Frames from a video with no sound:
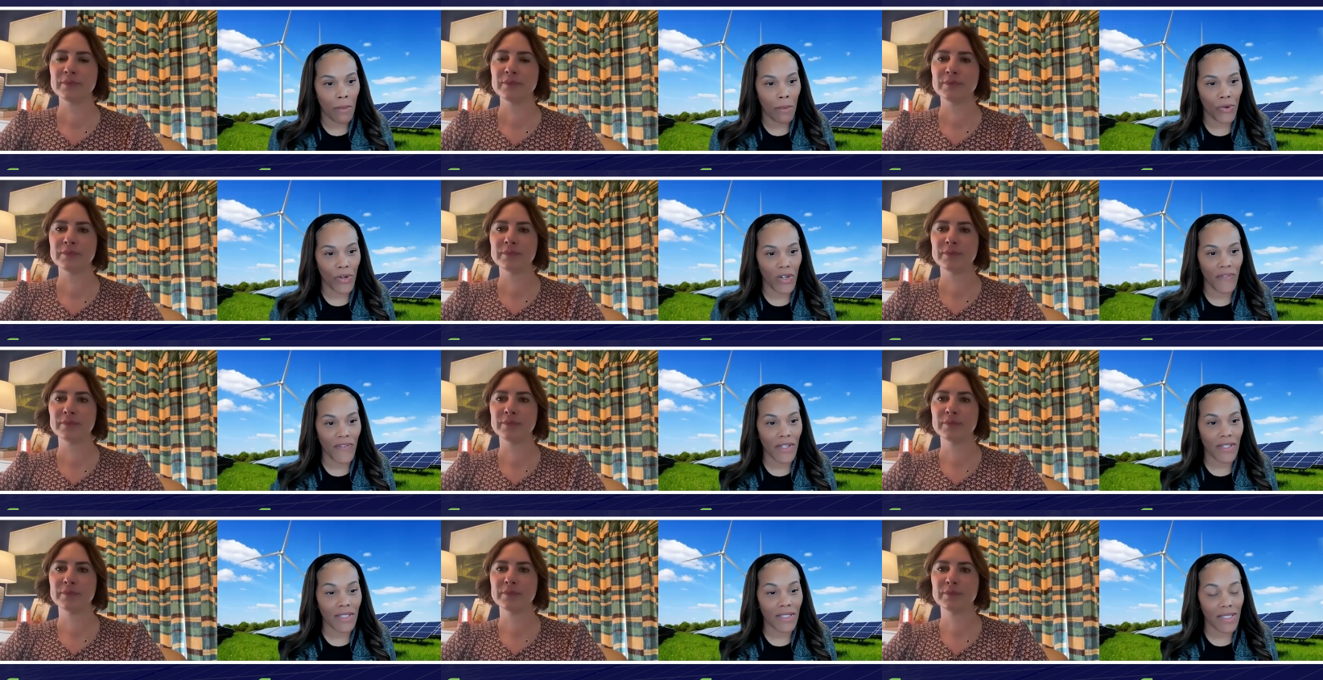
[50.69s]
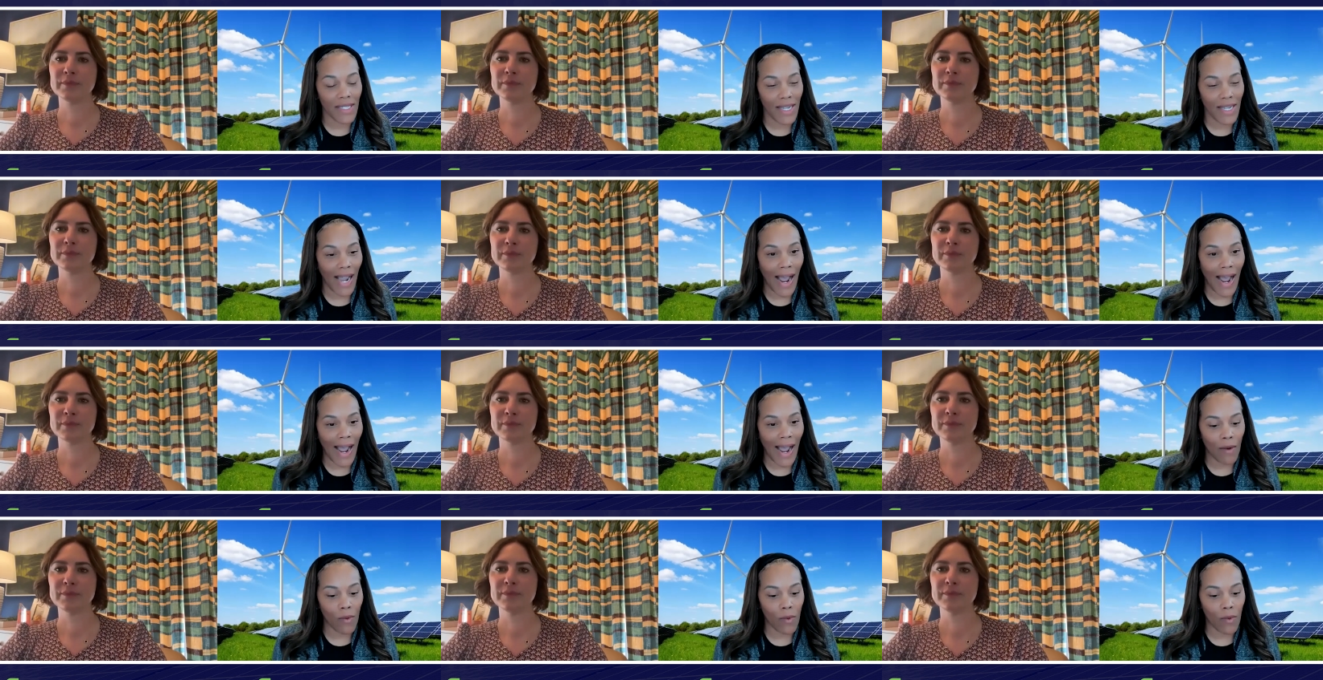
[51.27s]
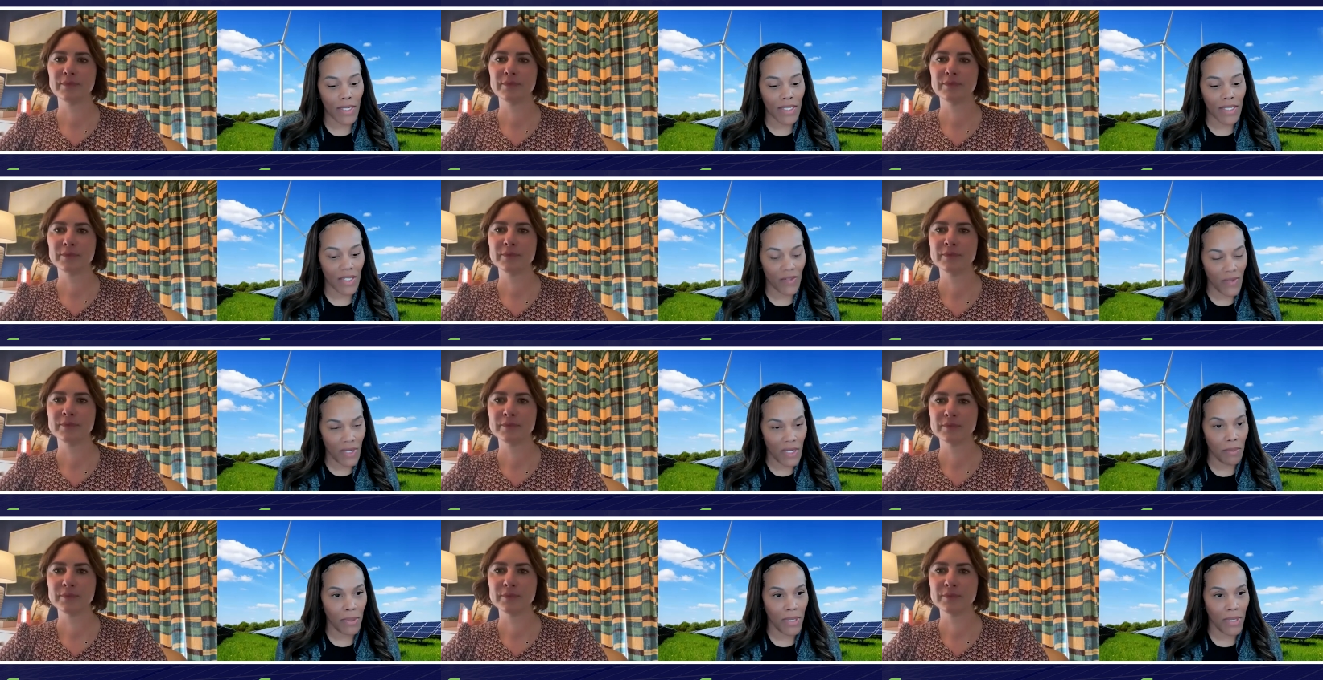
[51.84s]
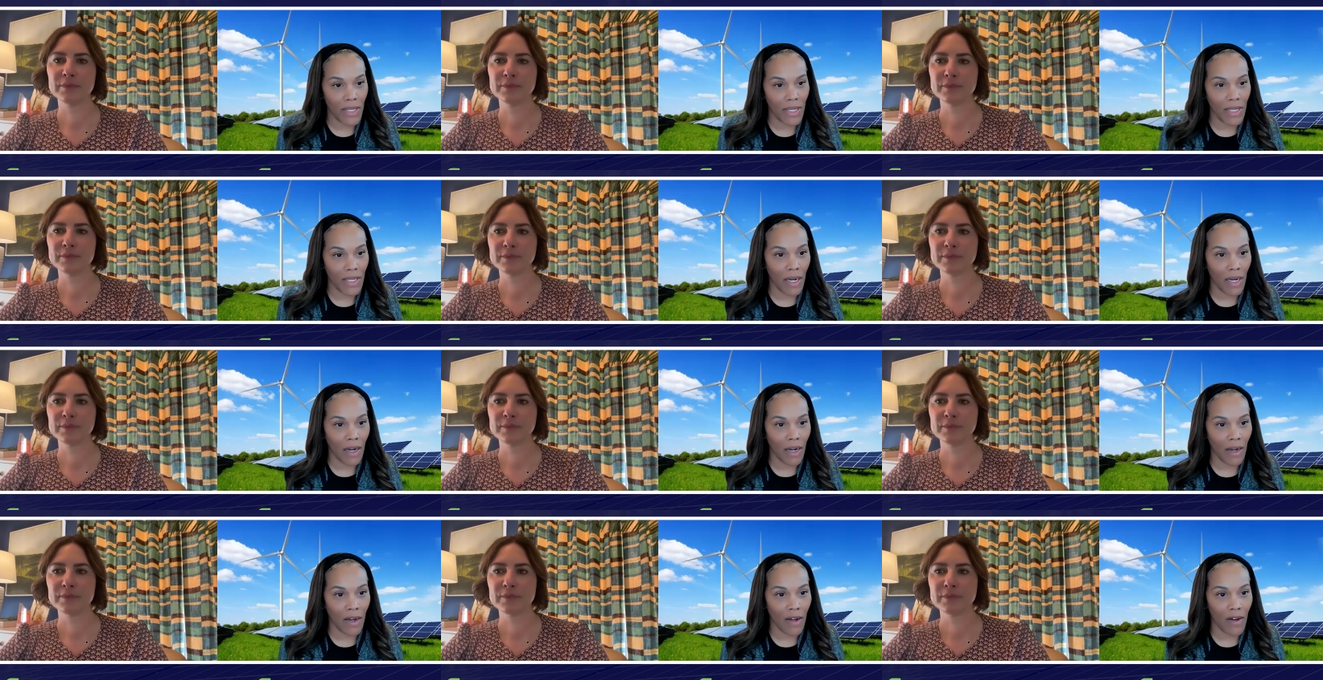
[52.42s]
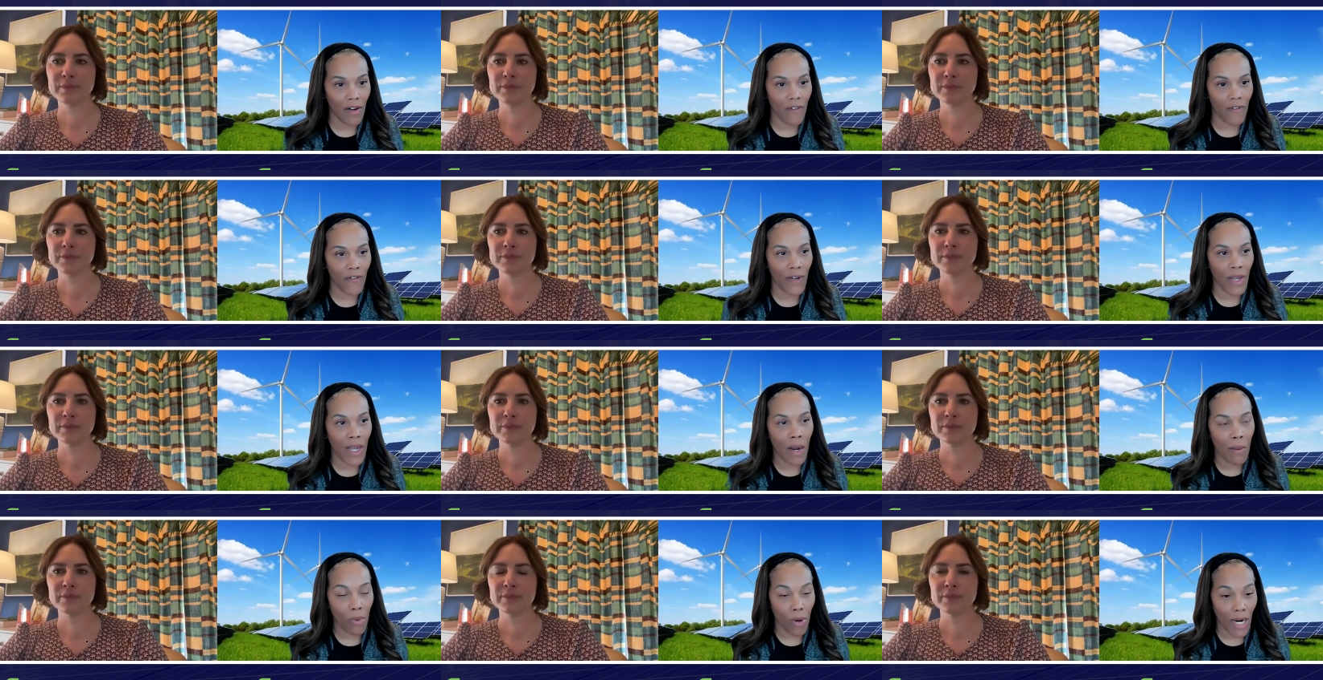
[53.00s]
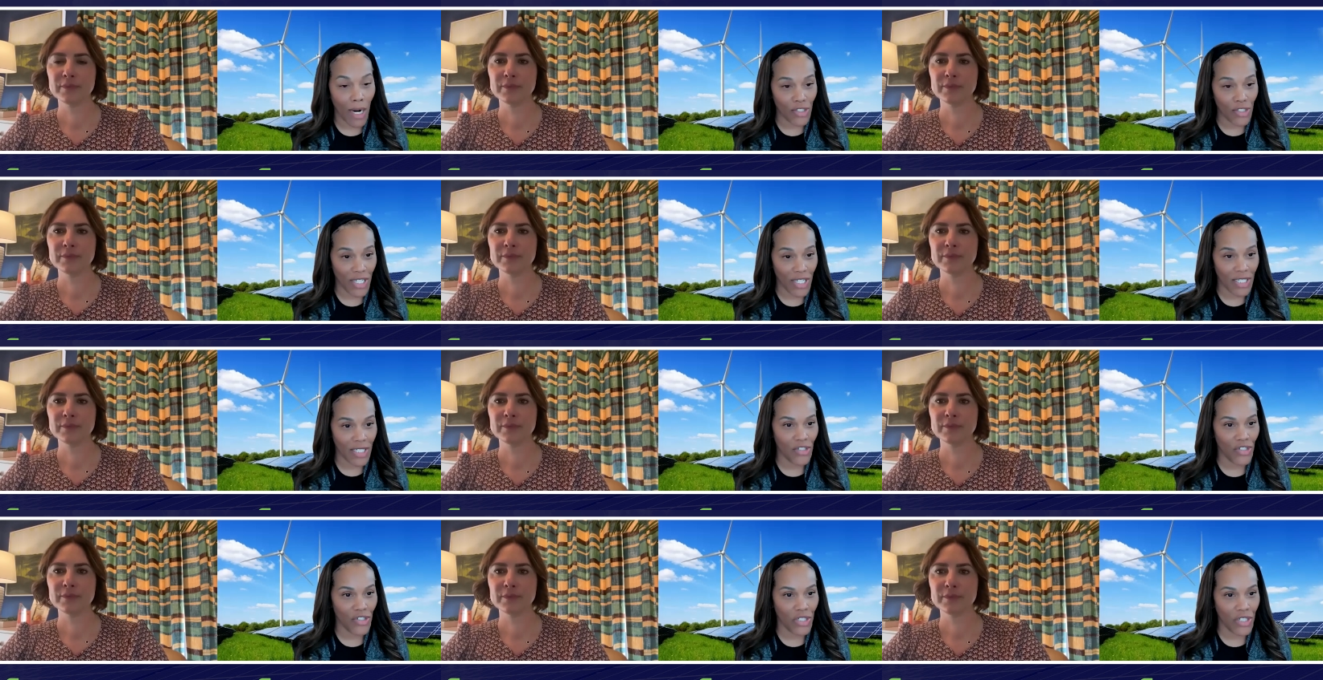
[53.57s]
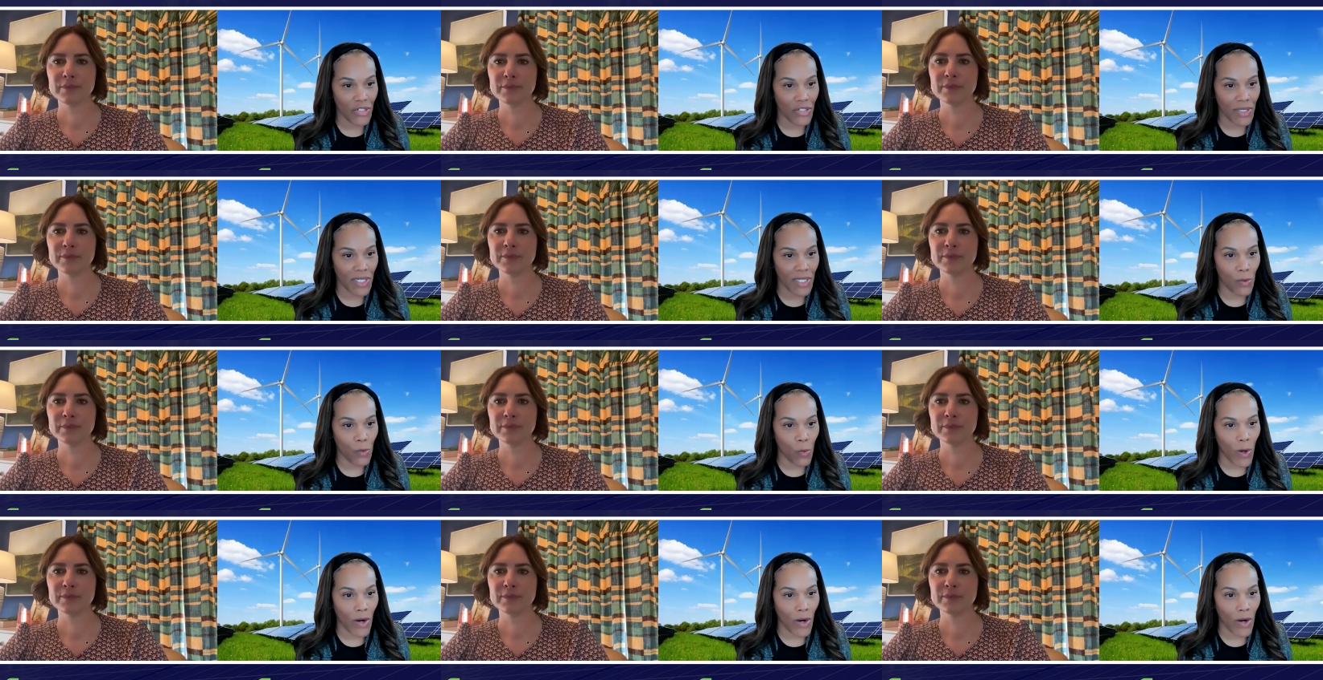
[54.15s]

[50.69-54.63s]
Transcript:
Speaker 1: Previously, I was the VP of project engineering,